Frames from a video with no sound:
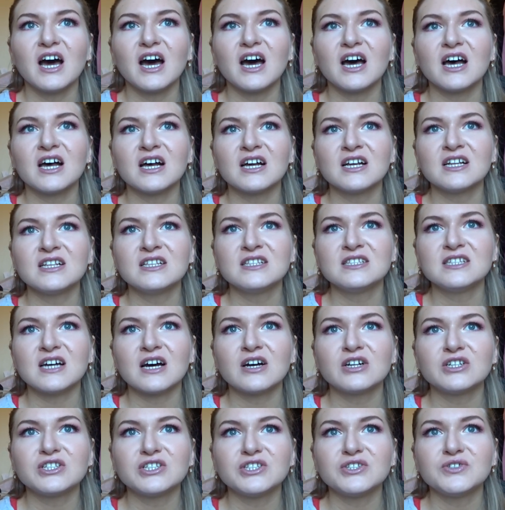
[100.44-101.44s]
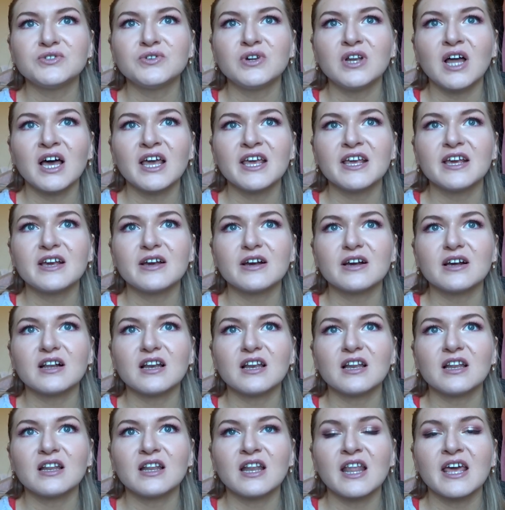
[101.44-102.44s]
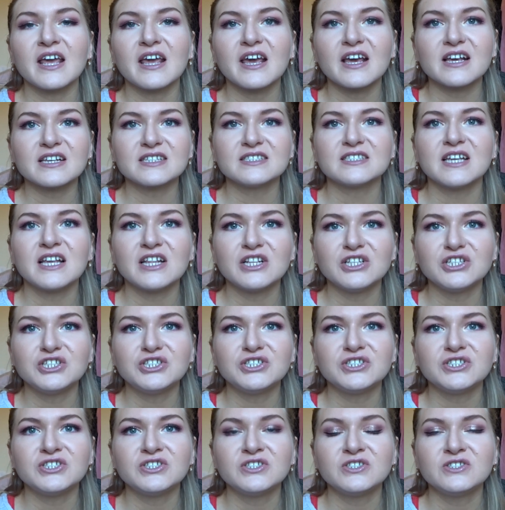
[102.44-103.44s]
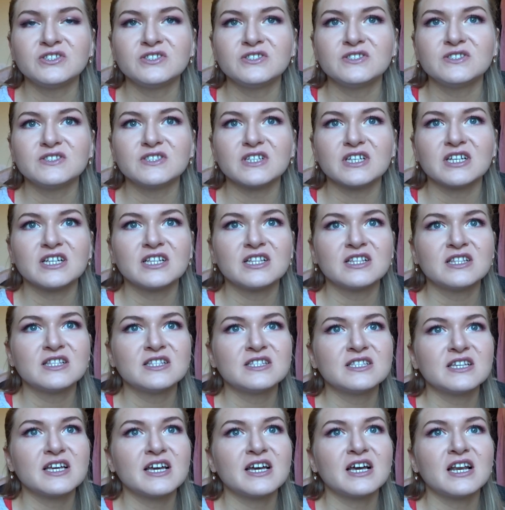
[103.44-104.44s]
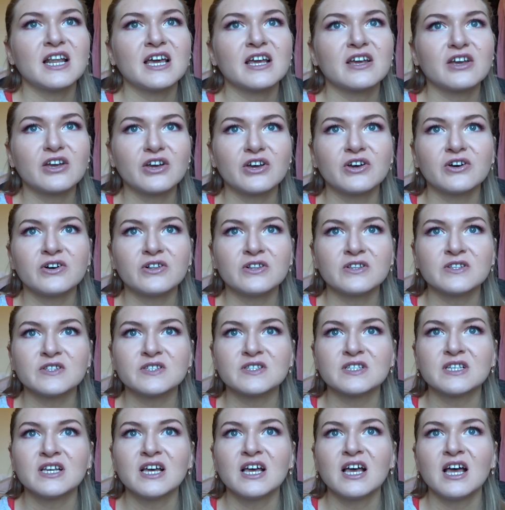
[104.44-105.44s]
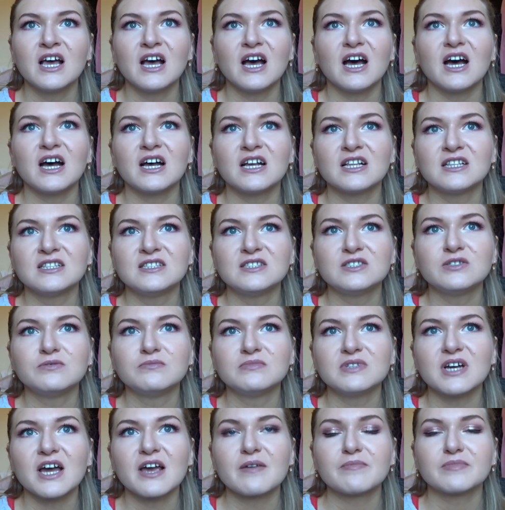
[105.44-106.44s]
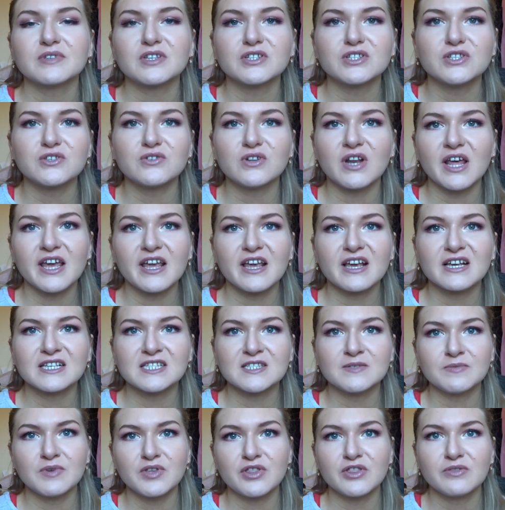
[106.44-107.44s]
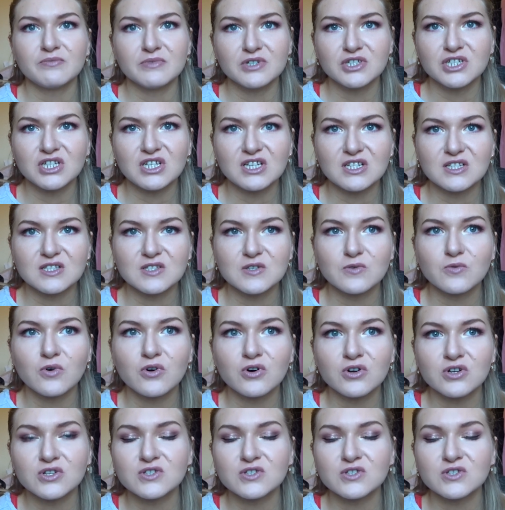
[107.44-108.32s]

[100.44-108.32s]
and I'd do like leg extensions and leg curls, and sometimes I'd do like a Smith machine squat.